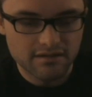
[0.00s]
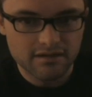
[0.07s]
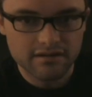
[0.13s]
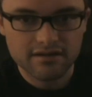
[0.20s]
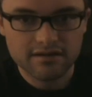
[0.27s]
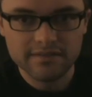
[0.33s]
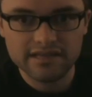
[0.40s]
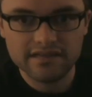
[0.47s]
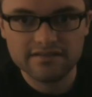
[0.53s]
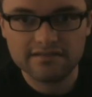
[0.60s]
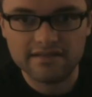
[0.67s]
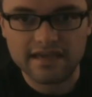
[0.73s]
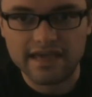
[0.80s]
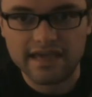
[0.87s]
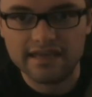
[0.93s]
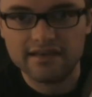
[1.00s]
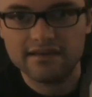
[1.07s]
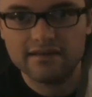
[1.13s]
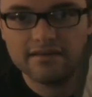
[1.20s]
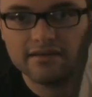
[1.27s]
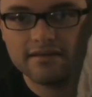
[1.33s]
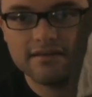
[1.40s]
are coming into the hat
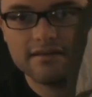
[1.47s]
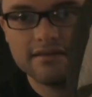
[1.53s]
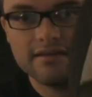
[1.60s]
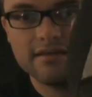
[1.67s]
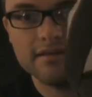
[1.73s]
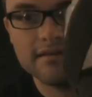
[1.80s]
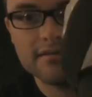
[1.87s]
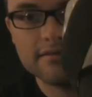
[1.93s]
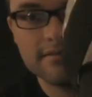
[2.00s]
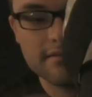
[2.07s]
here,